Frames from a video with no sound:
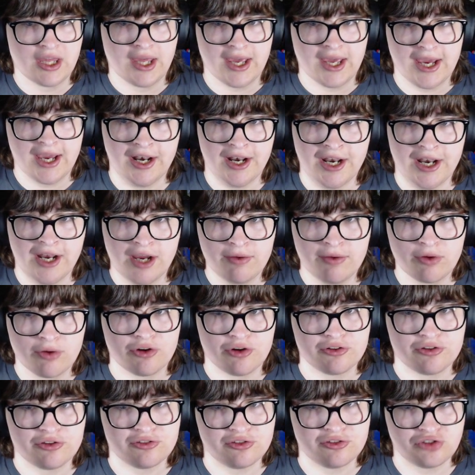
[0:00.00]
And now I'm
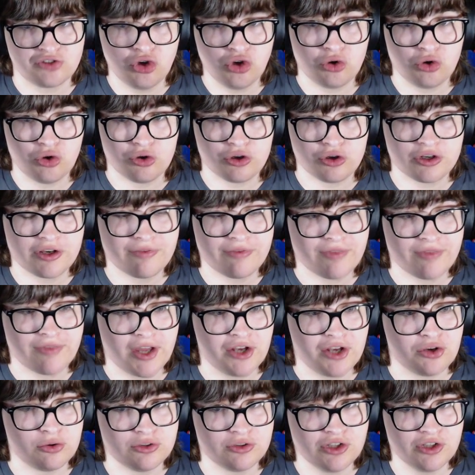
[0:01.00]
going to talk,
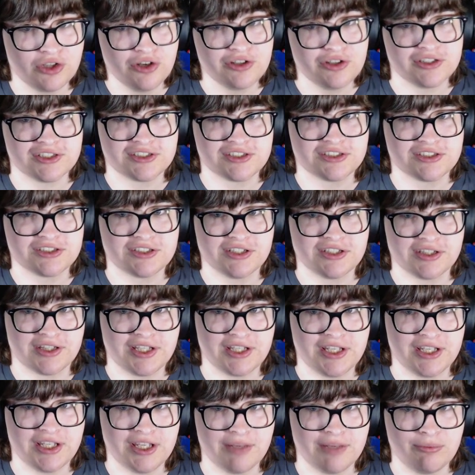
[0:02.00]
and you'll notice that
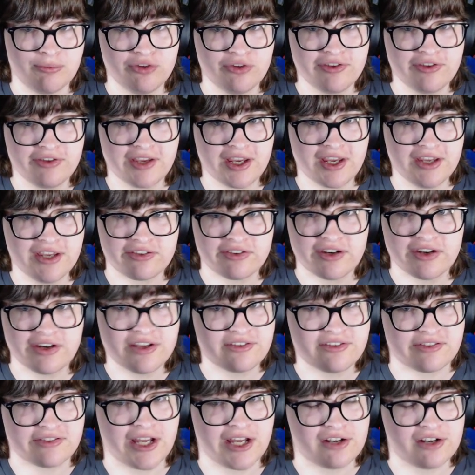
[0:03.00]
the music isn't
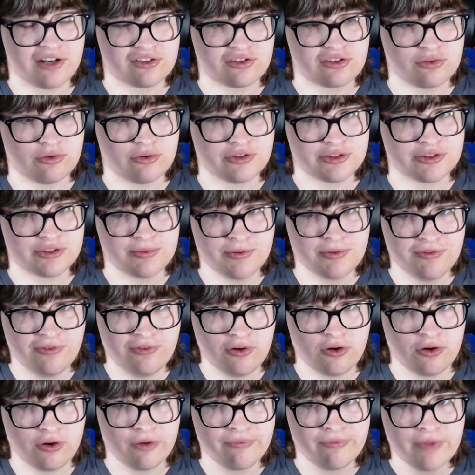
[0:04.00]
as loud as it was
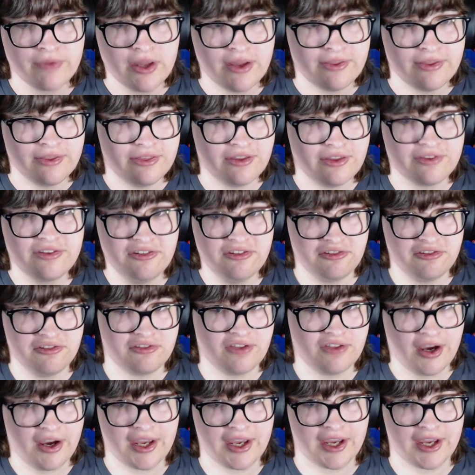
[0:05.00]
before. This is
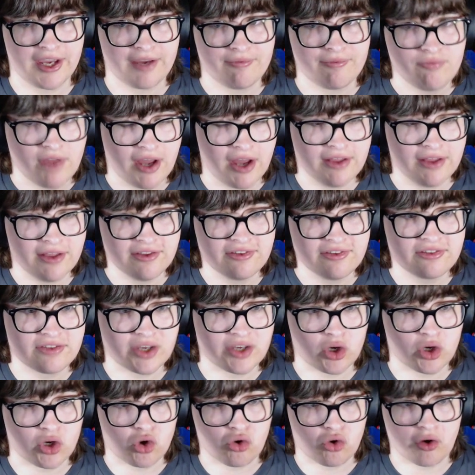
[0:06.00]
ducking, and this is
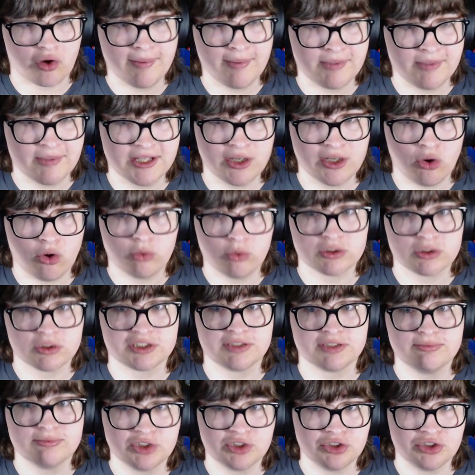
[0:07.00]
incredibly
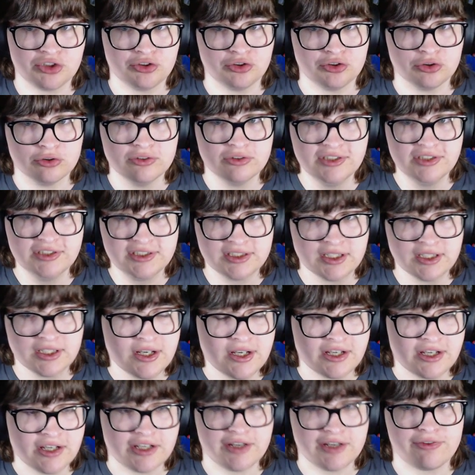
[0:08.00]
awesome to use
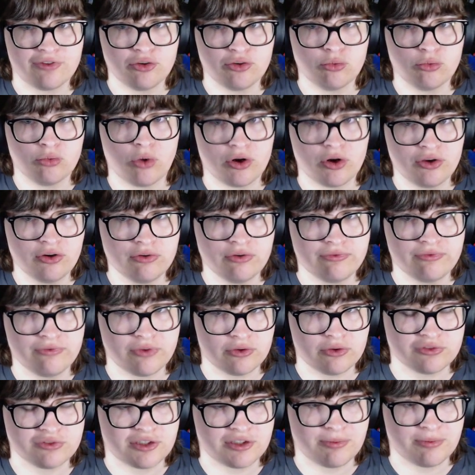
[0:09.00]
if you want your
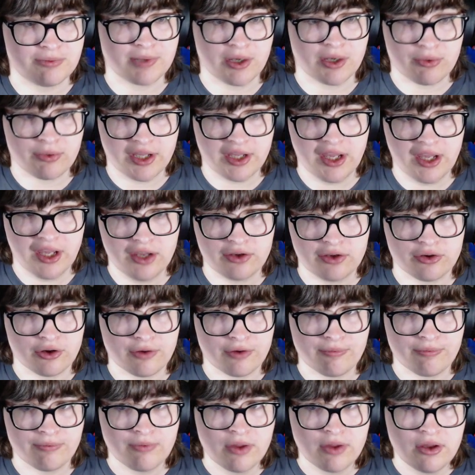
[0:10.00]
viewers to be able to hear
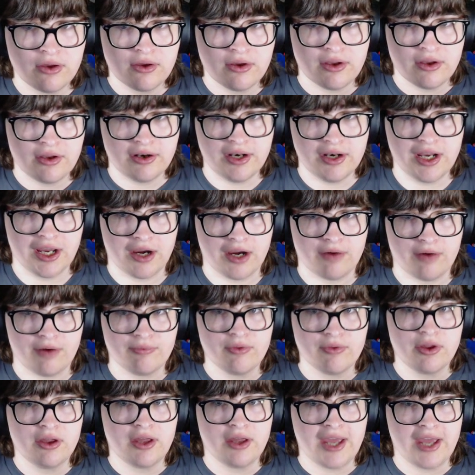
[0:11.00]
you. Now,
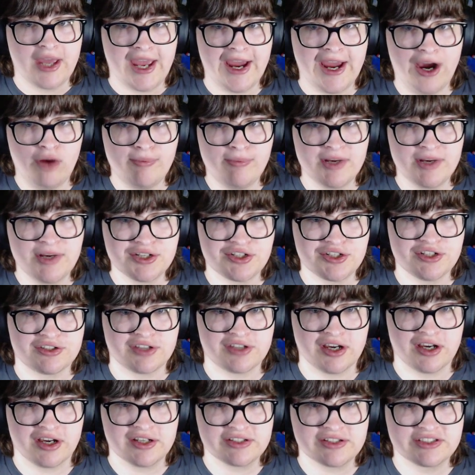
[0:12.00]
how much it
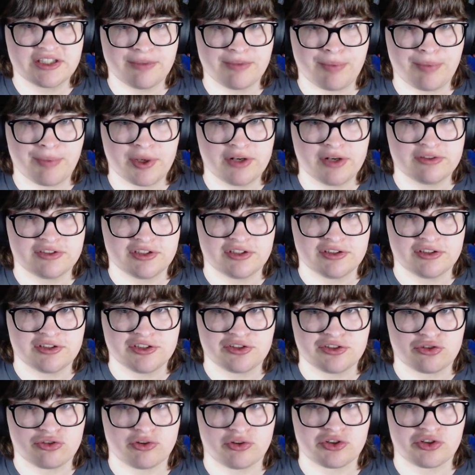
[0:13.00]
ducks depends on
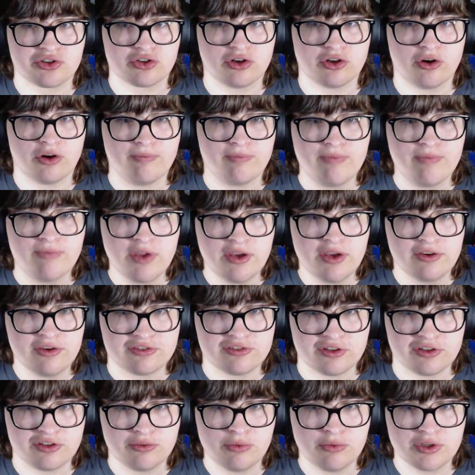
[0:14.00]
this threshold.
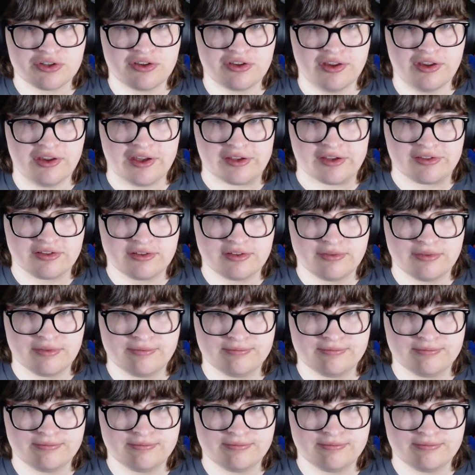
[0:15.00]
So watch this.